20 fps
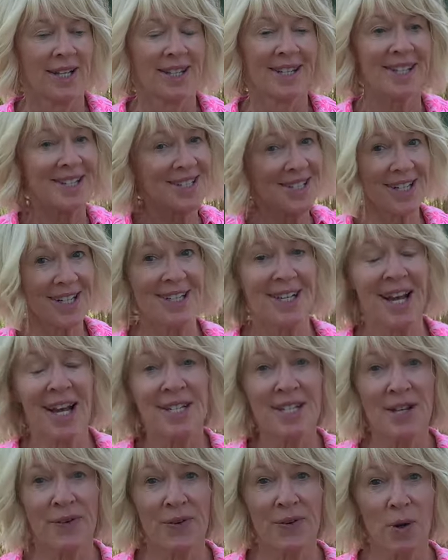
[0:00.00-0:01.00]
the
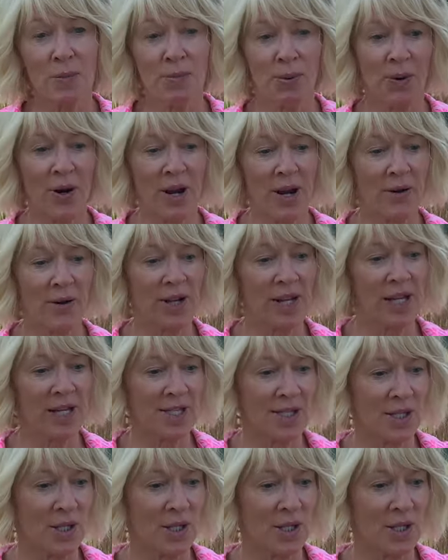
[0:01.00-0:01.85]
success of your prairie is